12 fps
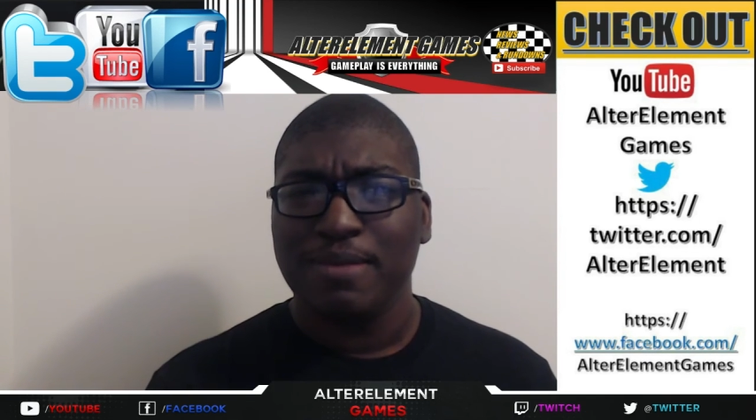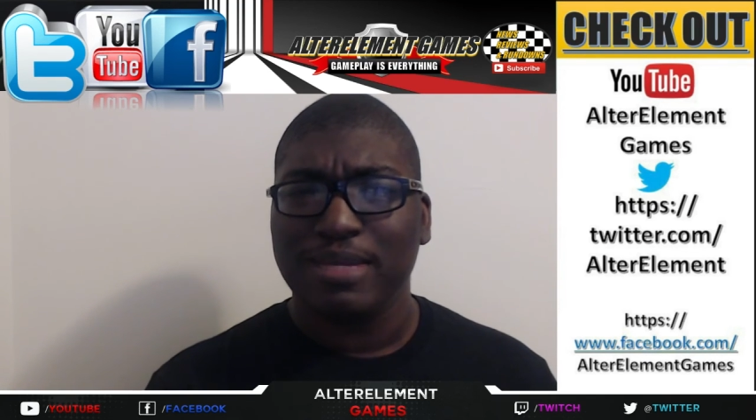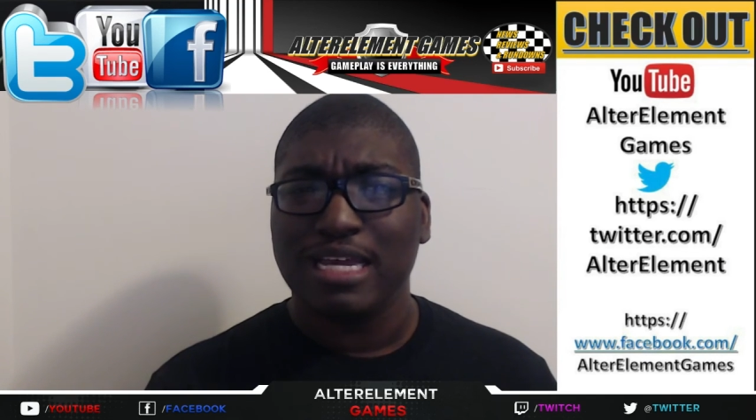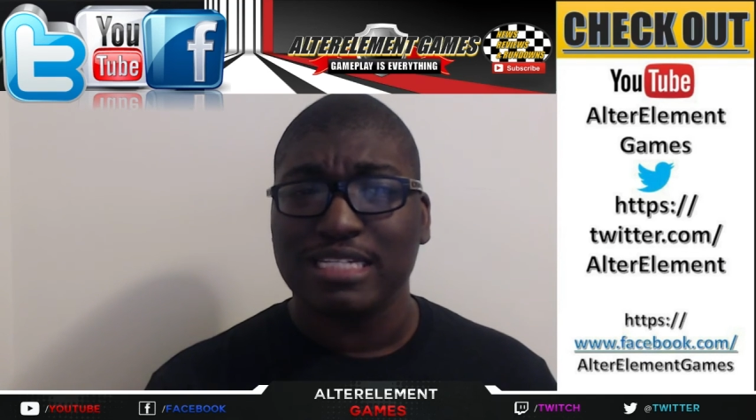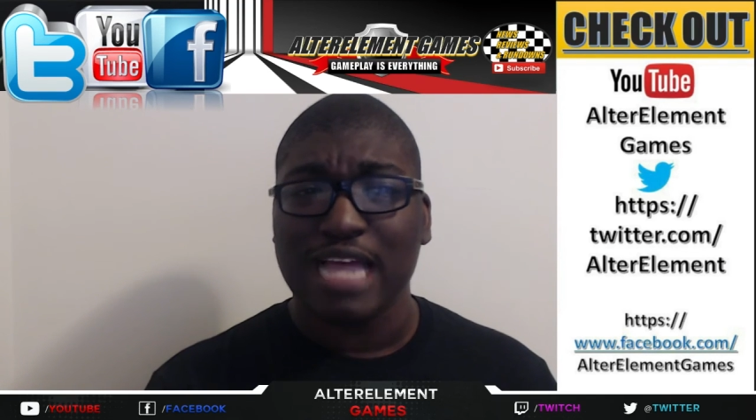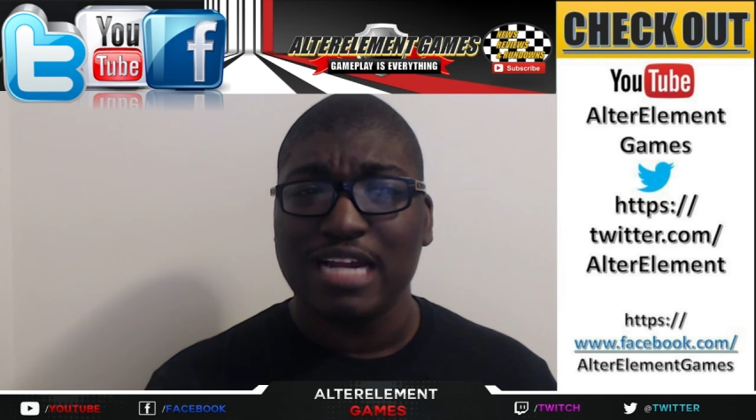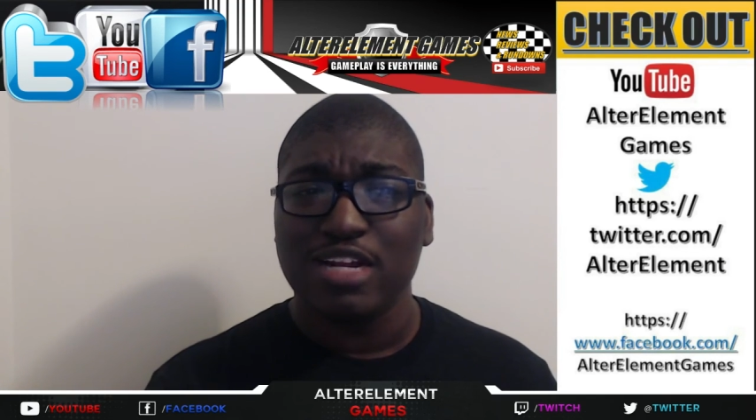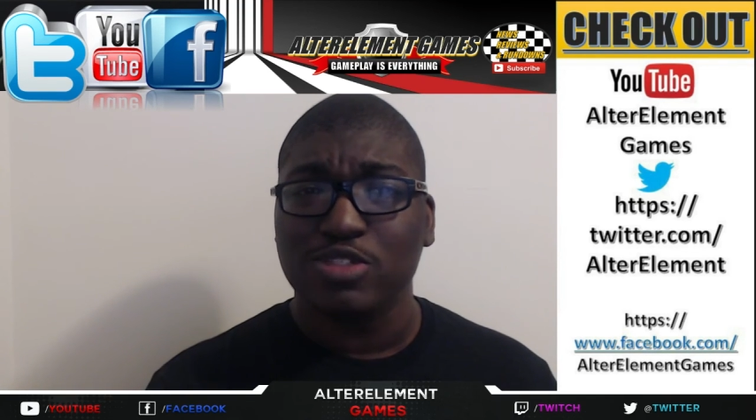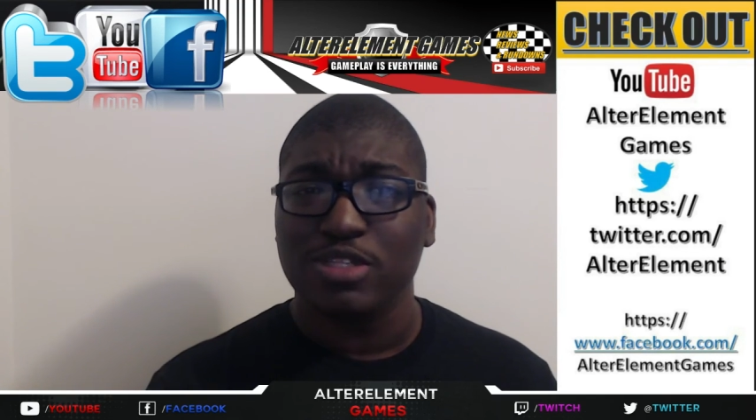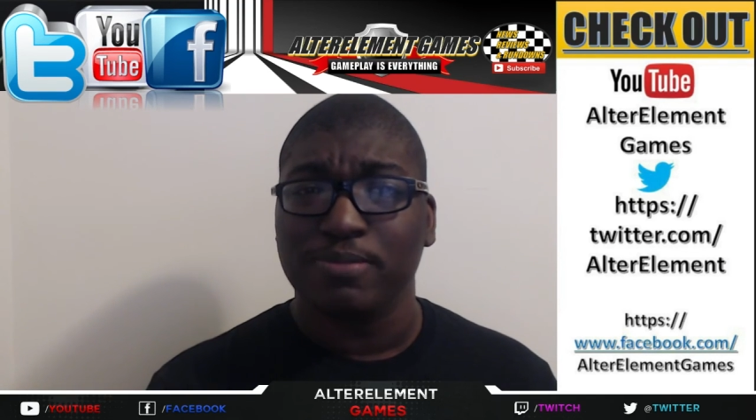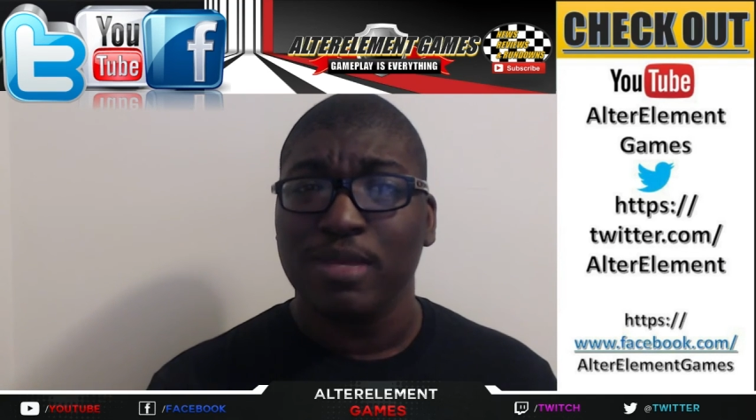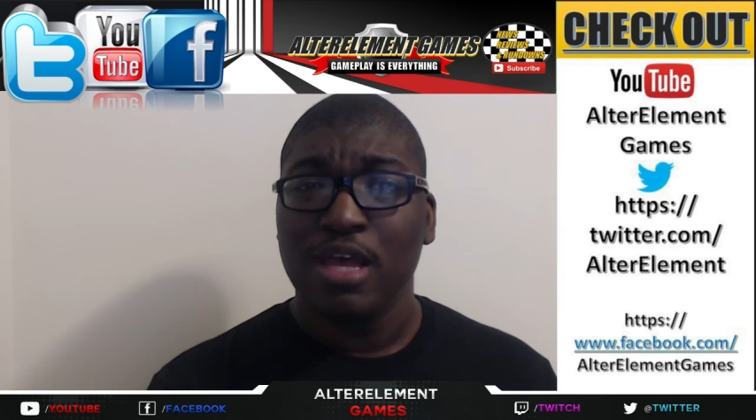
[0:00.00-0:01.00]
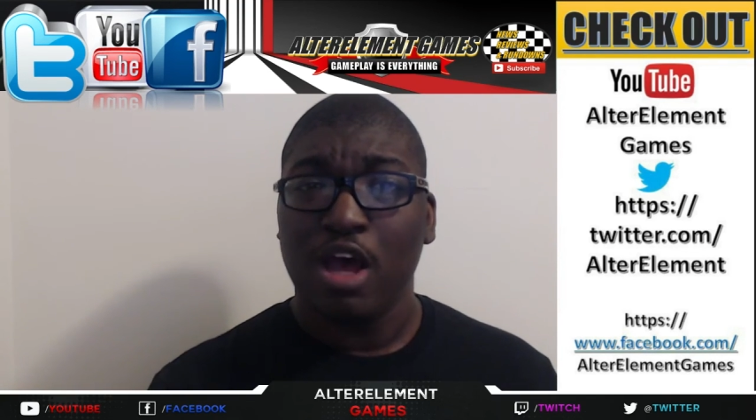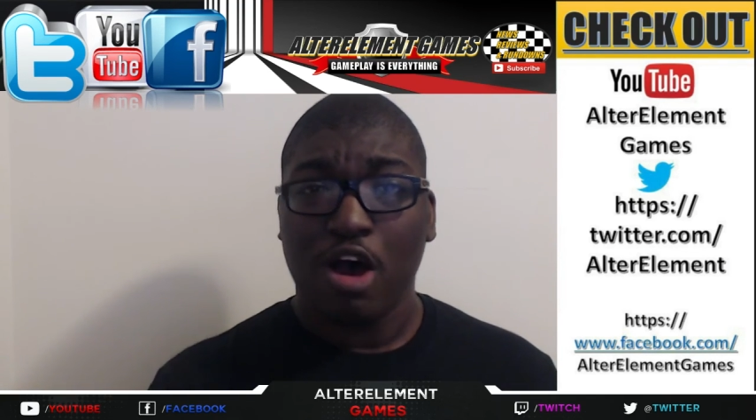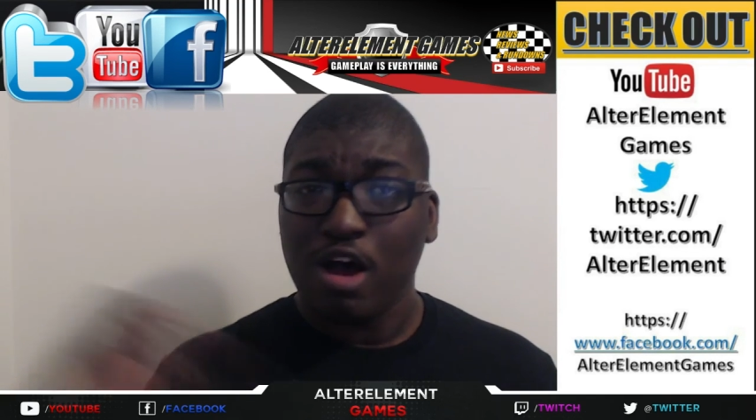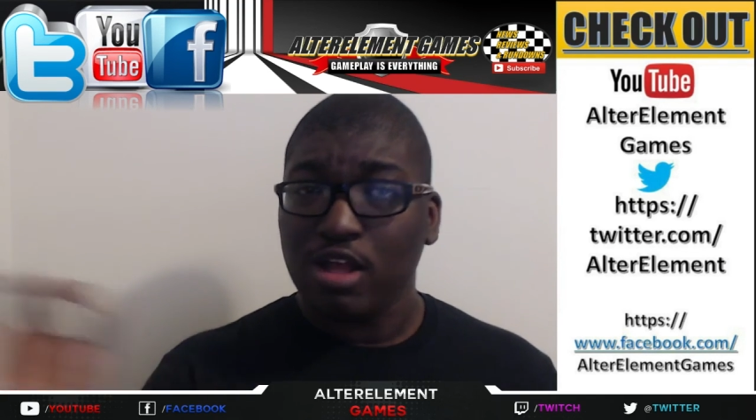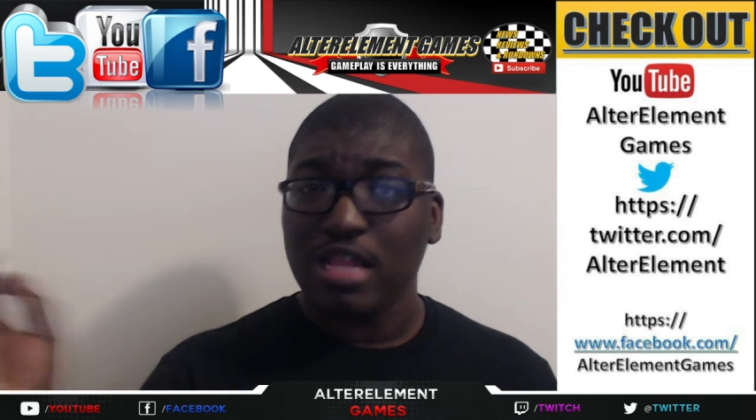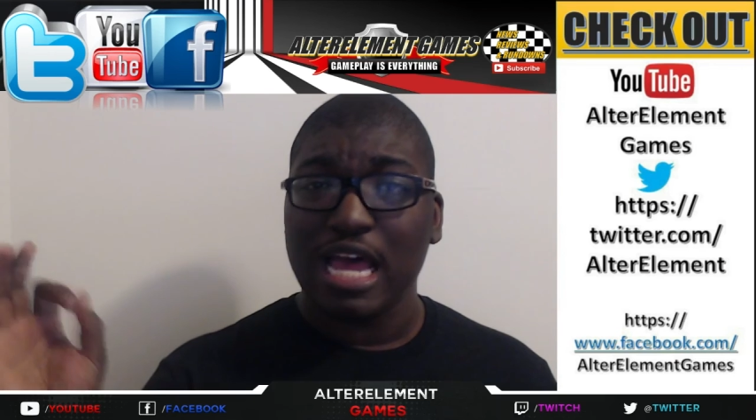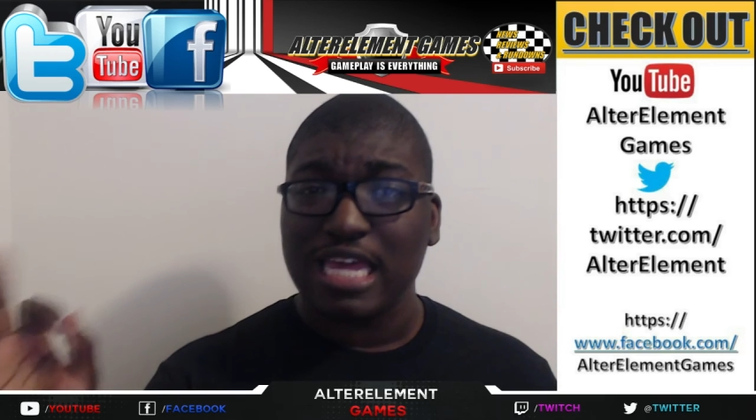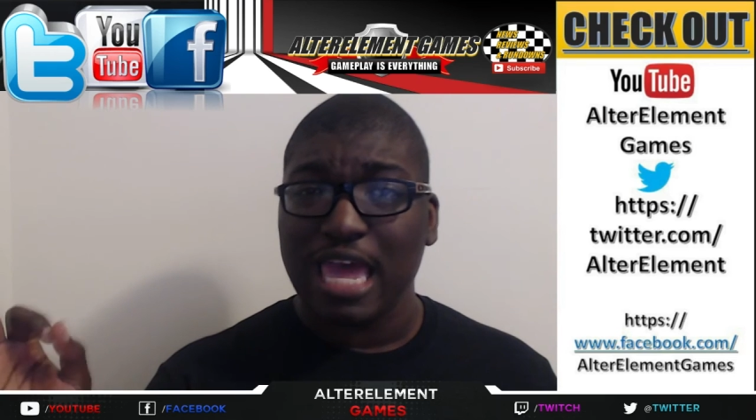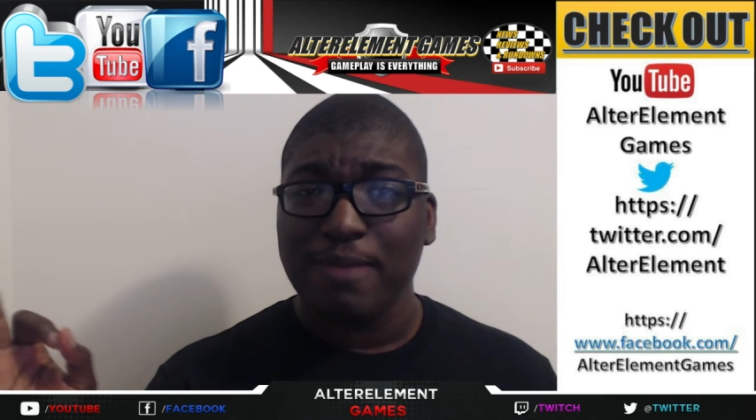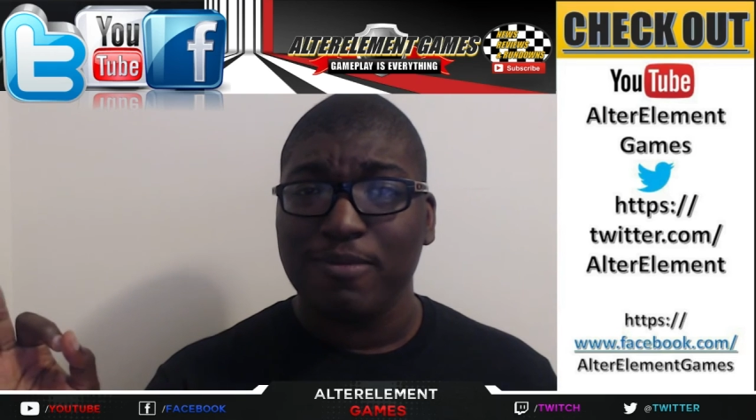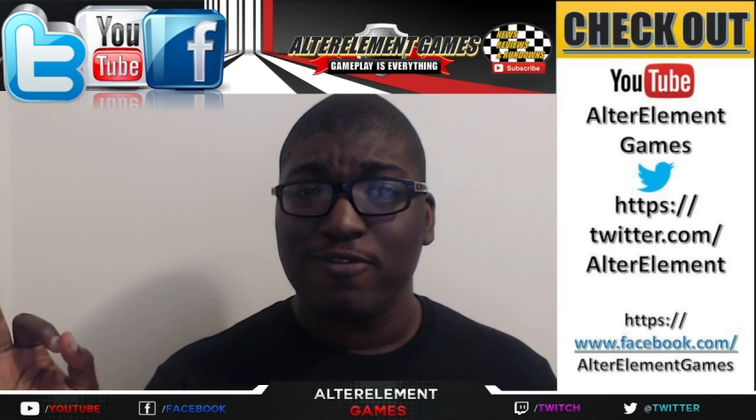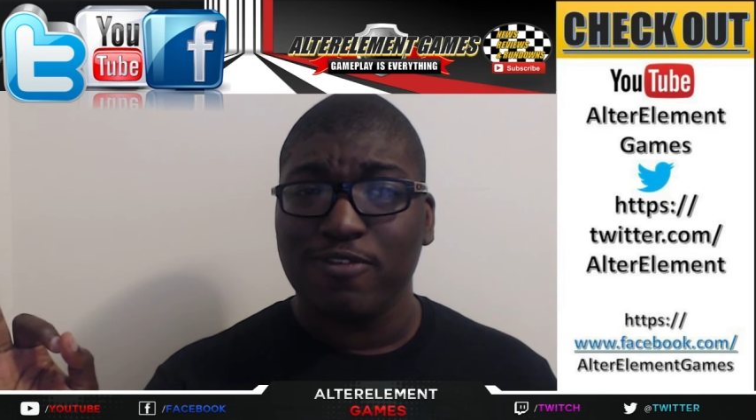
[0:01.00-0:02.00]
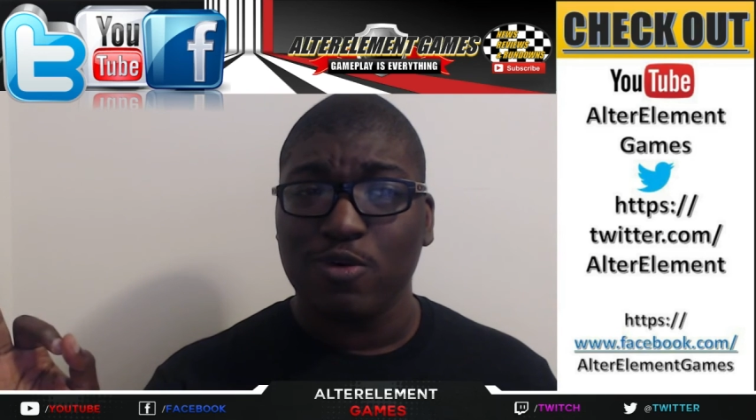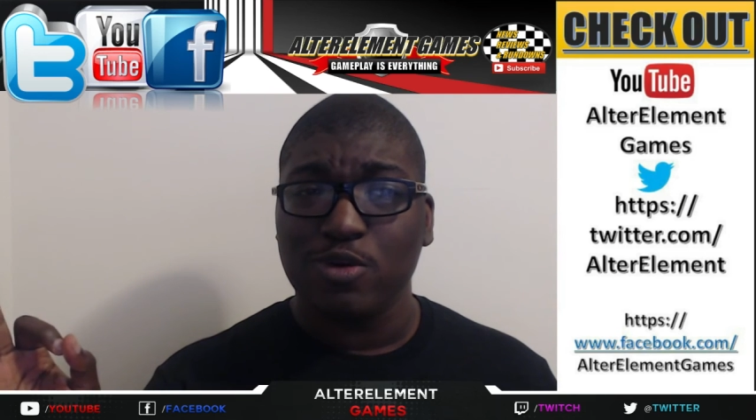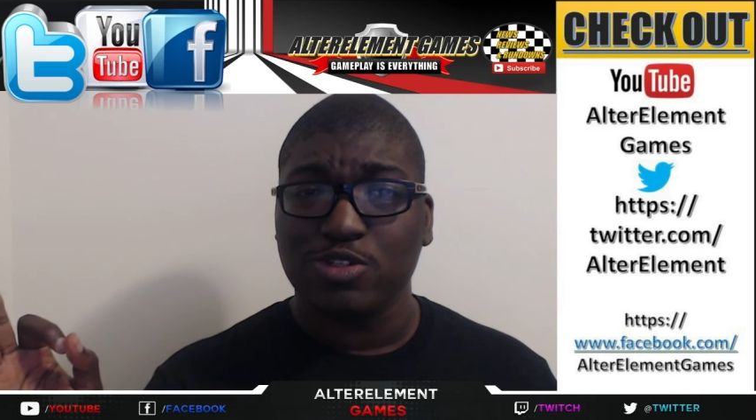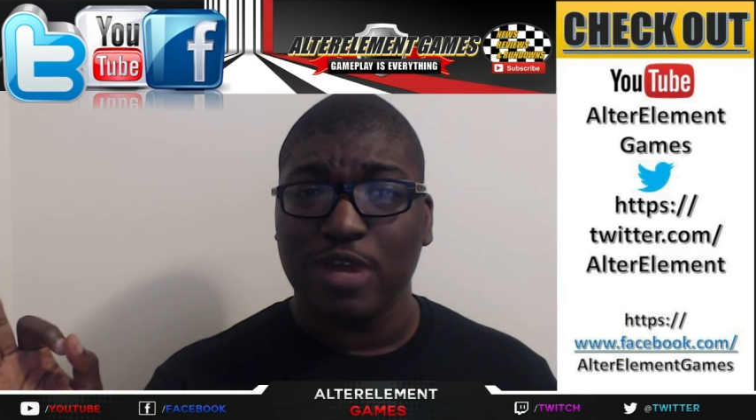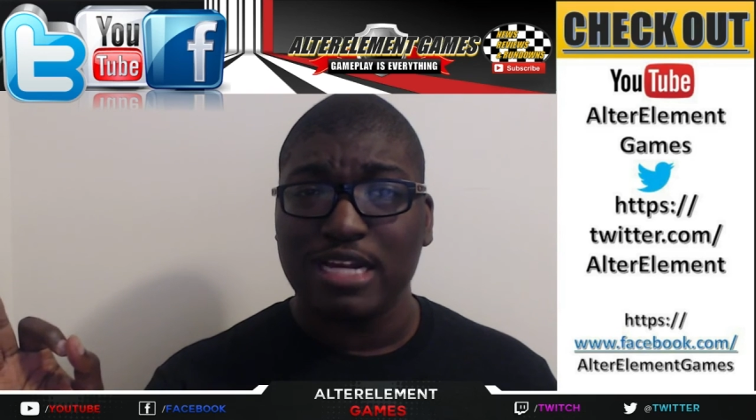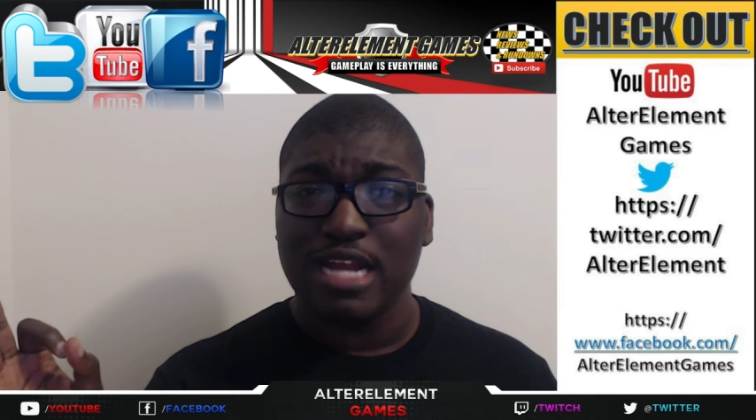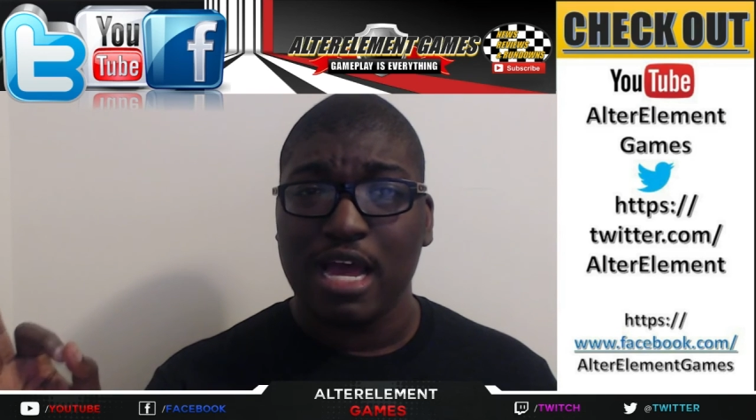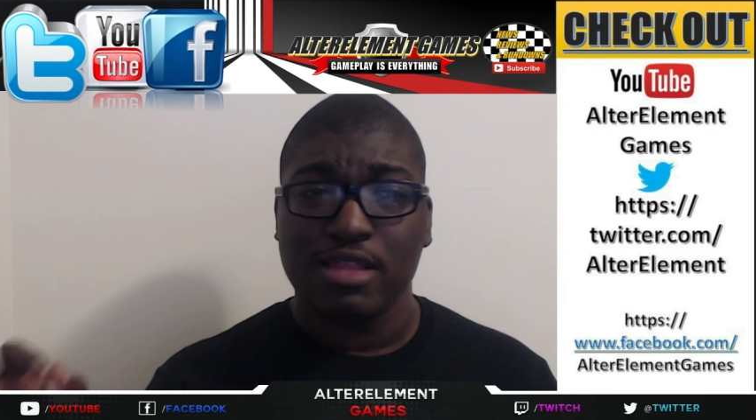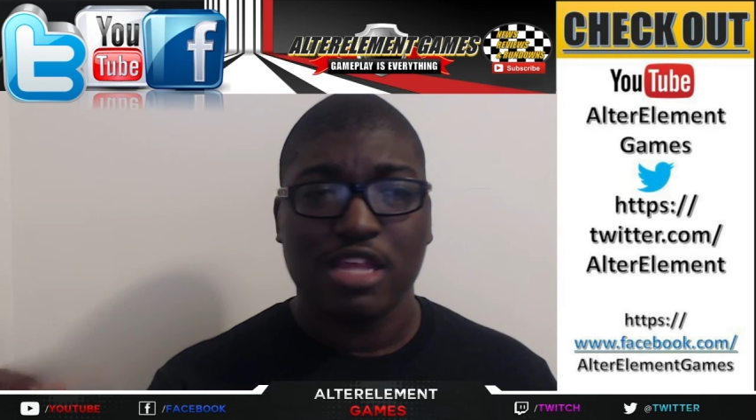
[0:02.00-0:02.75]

Because I know some online game reviewers right now,